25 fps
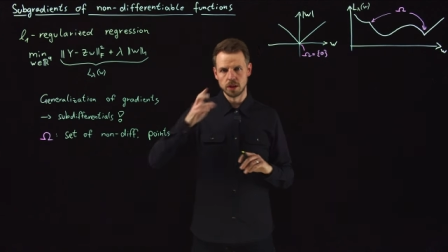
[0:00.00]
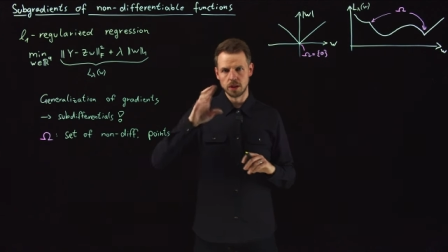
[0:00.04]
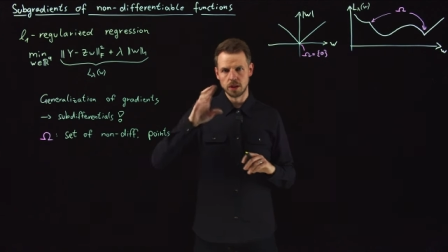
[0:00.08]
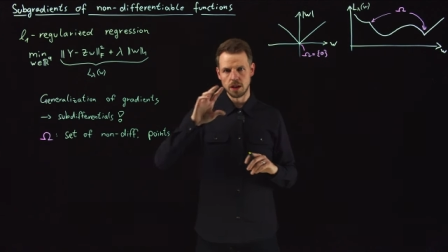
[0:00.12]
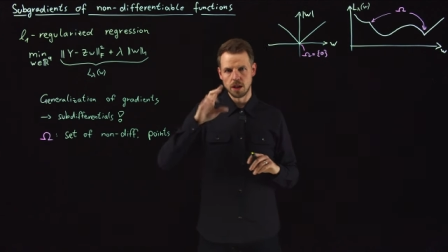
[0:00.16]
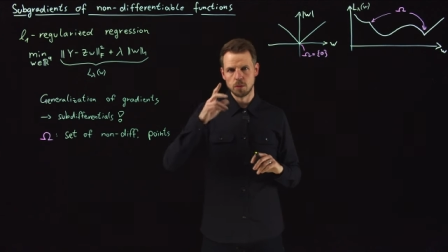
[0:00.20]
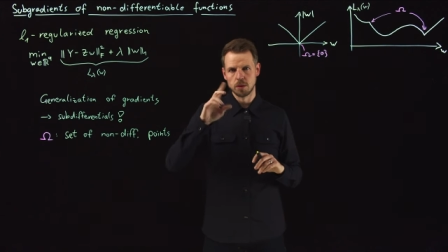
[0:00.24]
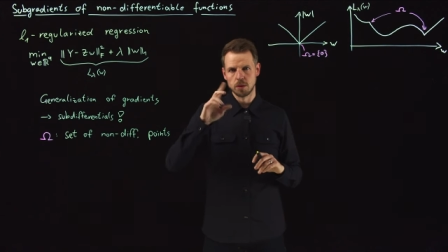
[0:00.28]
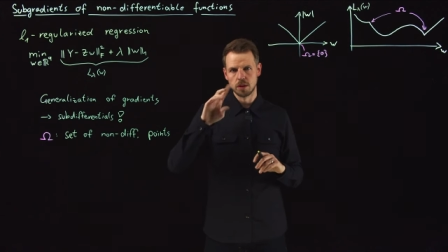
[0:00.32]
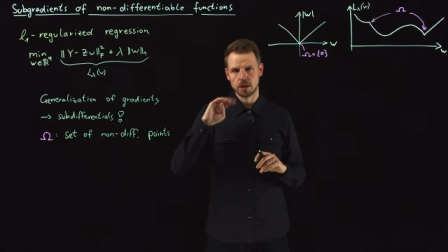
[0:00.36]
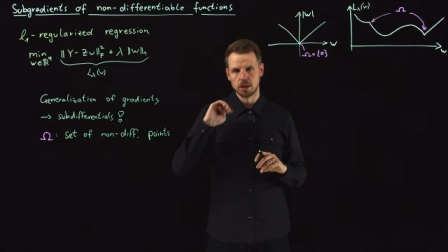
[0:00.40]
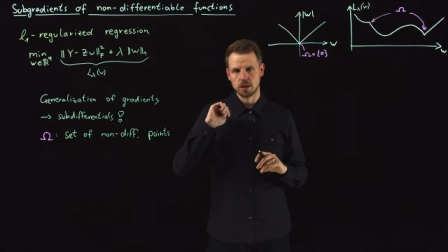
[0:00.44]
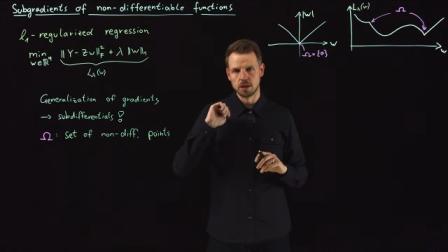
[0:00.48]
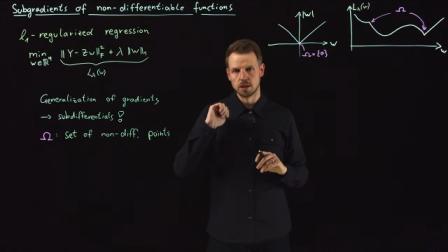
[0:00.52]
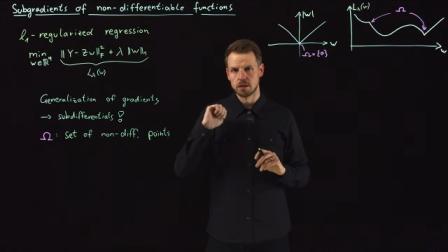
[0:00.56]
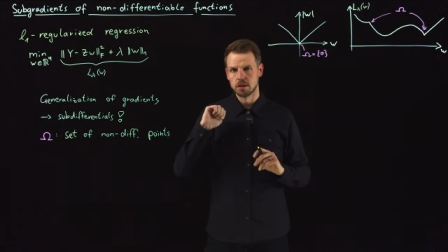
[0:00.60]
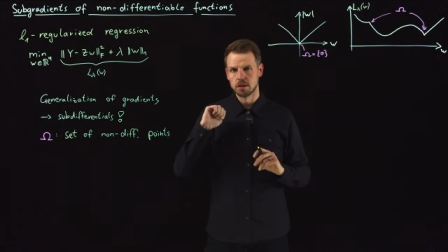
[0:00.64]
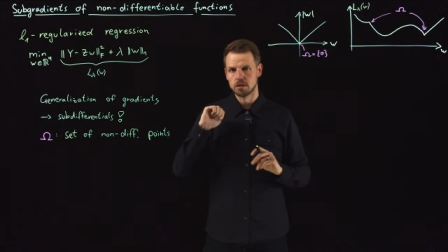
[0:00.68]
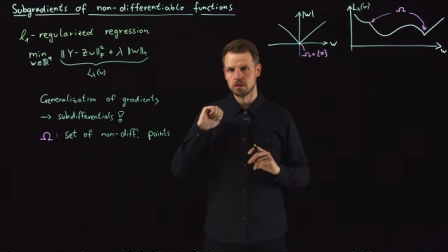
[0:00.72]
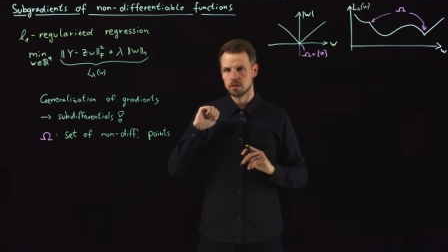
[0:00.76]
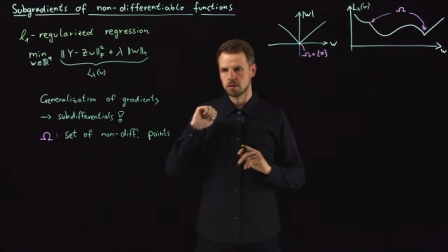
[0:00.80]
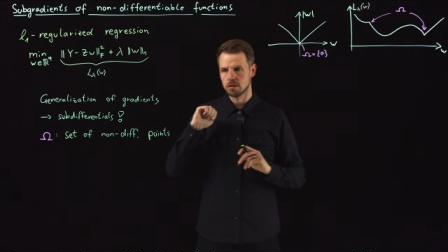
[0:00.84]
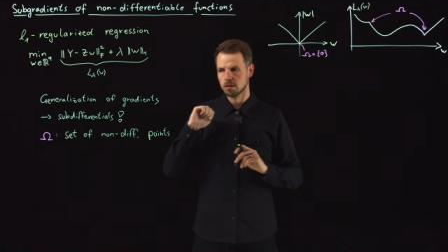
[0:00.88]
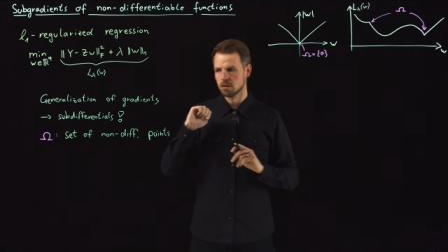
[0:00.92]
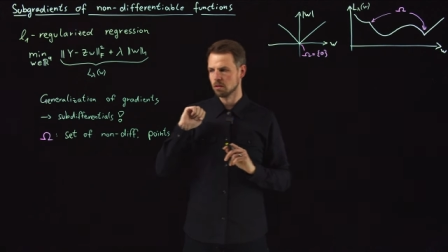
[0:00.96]
I will
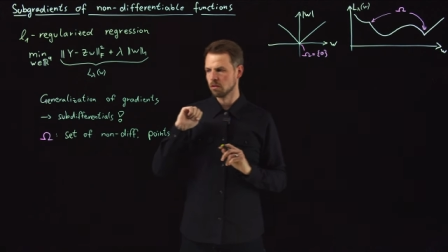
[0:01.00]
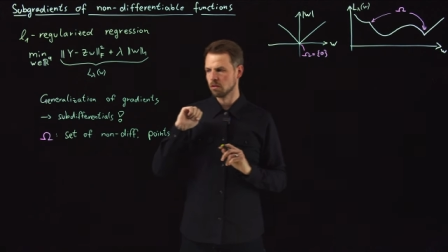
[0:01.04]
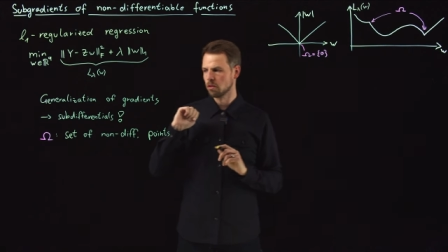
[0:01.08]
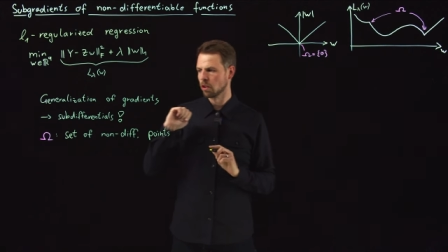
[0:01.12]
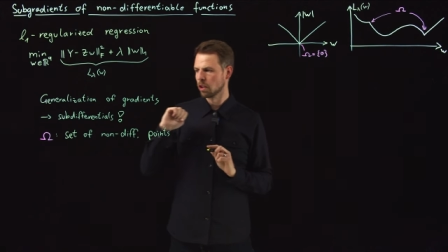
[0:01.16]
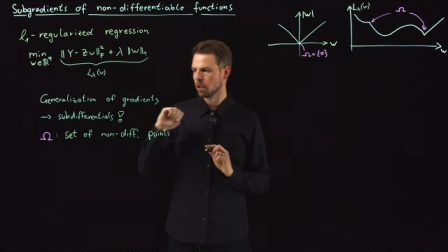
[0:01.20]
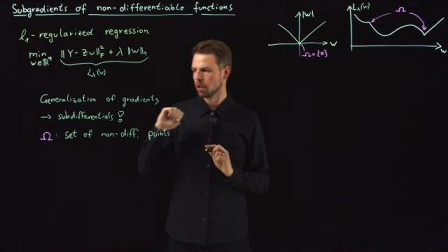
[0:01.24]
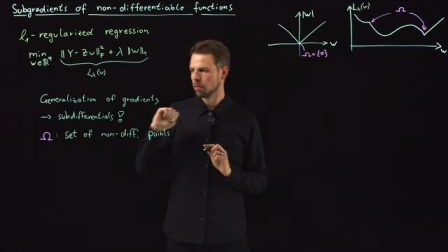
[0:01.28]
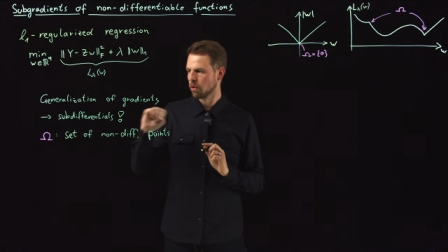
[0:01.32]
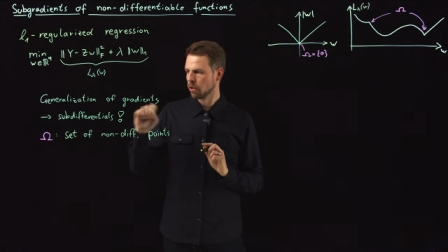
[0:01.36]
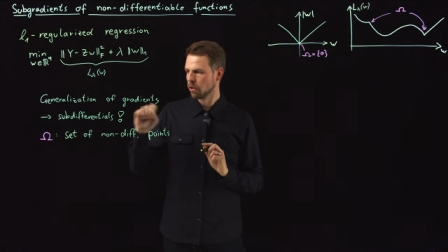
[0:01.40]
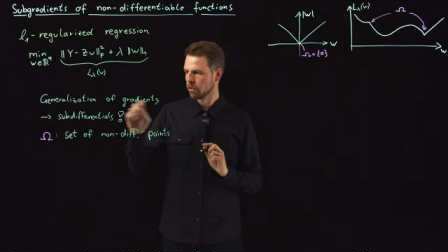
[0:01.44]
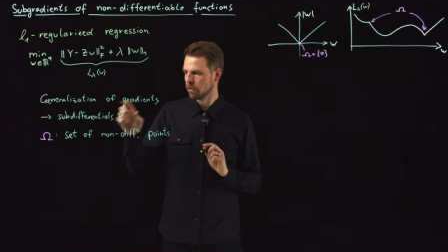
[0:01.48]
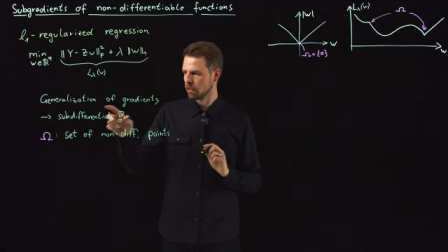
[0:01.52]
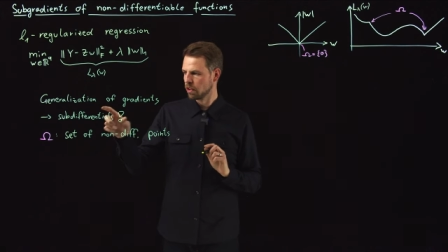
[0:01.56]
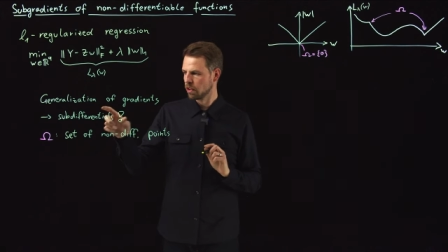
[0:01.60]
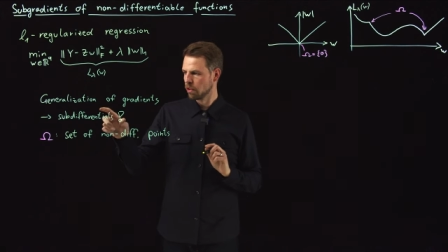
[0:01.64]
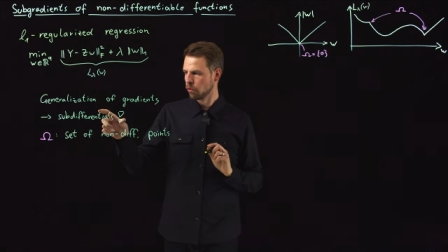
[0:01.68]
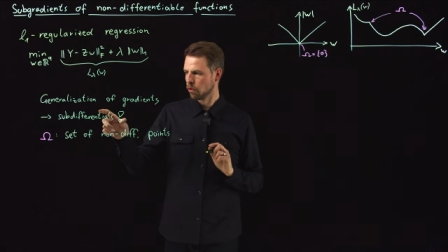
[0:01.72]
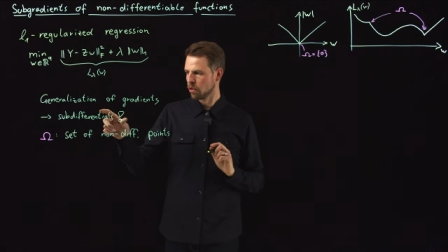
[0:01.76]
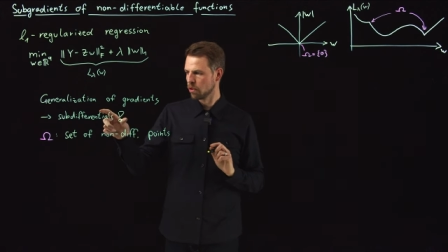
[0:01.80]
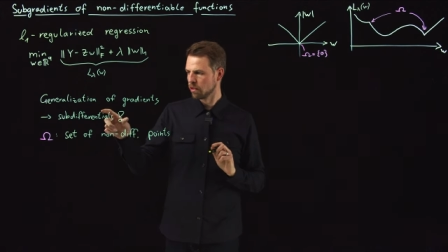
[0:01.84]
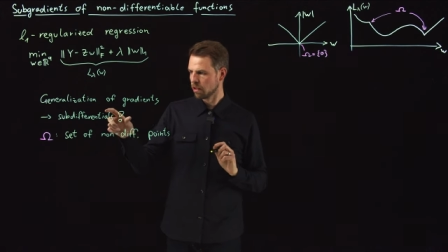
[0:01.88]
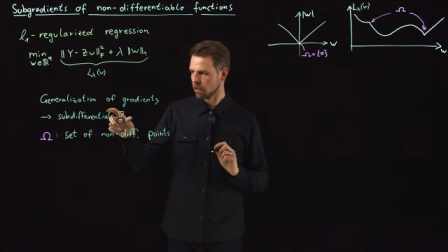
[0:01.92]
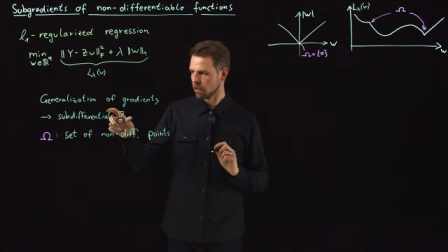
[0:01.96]
talk about the
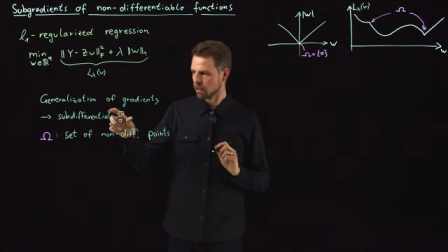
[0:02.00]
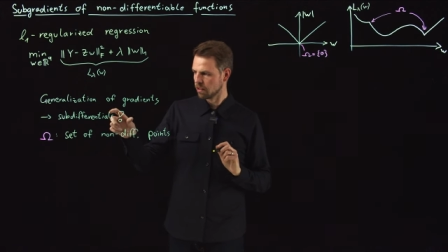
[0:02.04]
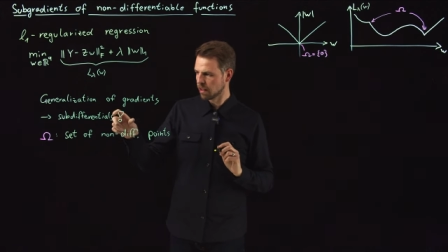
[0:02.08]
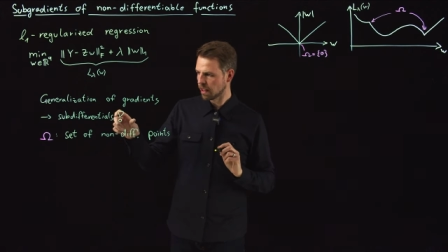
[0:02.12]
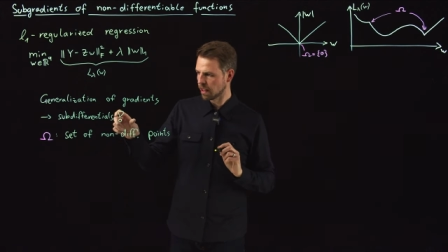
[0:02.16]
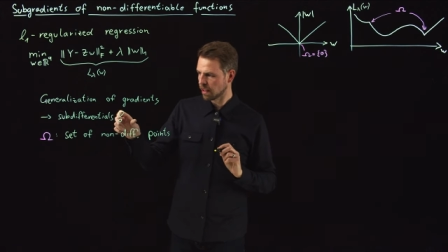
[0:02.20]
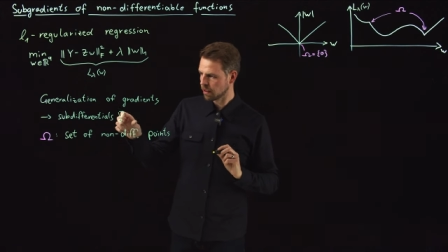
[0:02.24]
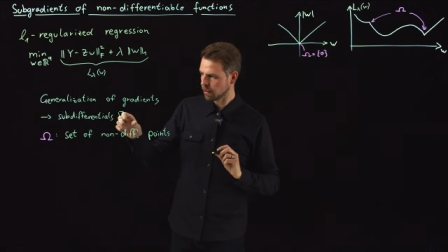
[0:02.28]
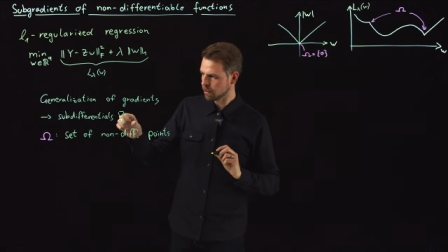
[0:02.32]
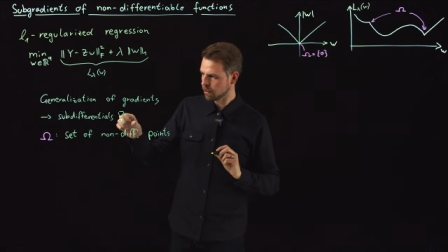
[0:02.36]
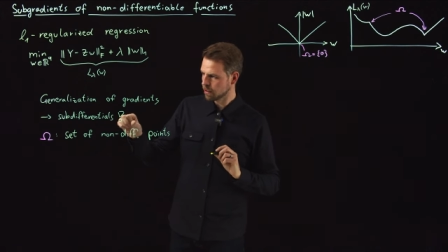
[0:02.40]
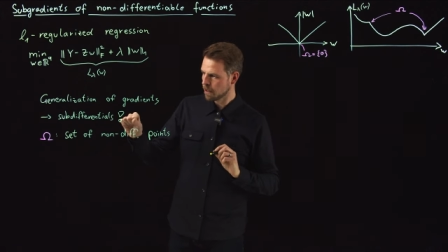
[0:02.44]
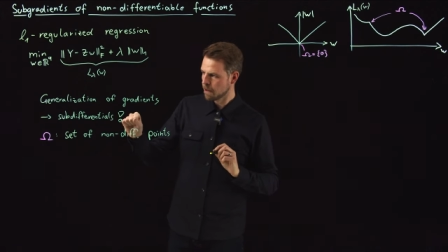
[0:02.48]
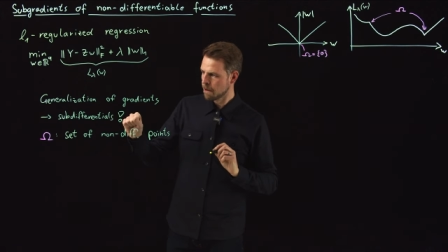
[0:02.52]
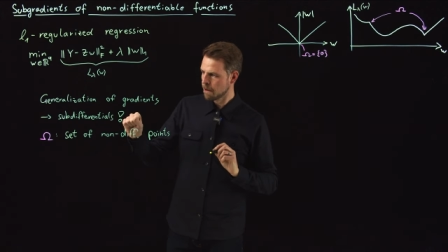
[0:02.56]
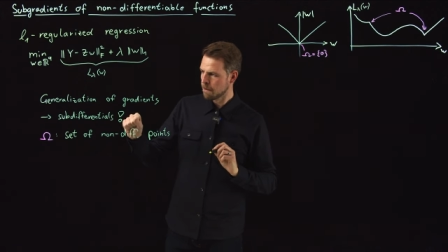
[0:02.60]
difference in a second.